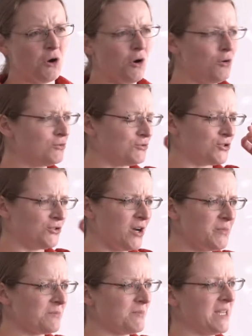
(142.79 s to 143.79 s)
oh,
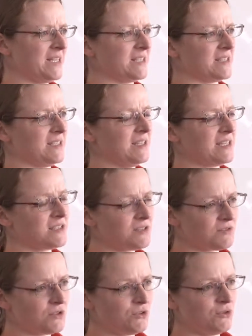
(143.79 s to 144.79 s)
genomic medicine, that's
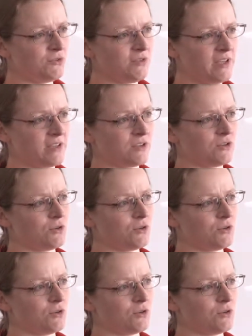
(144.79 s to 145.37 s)
the new thing.